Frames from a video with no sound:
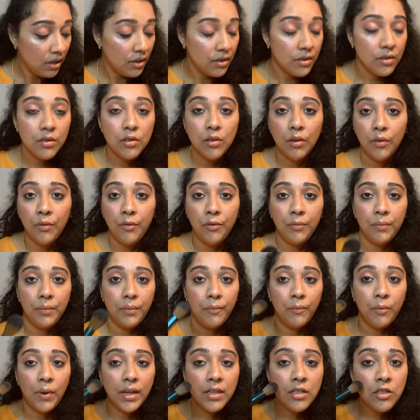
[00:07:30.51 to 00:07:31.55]
So
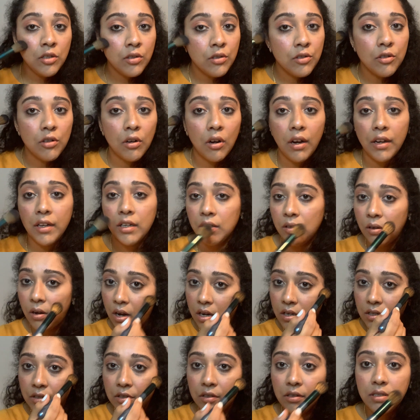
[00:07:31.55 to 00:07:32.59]
once you draw your
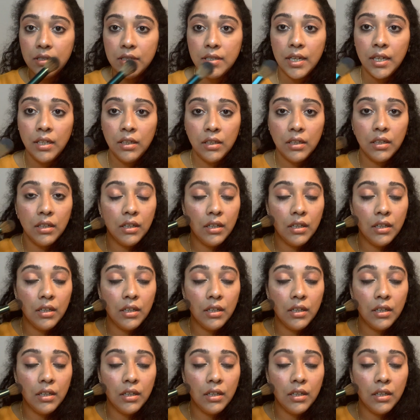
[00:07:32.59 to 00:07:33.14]
contour stick,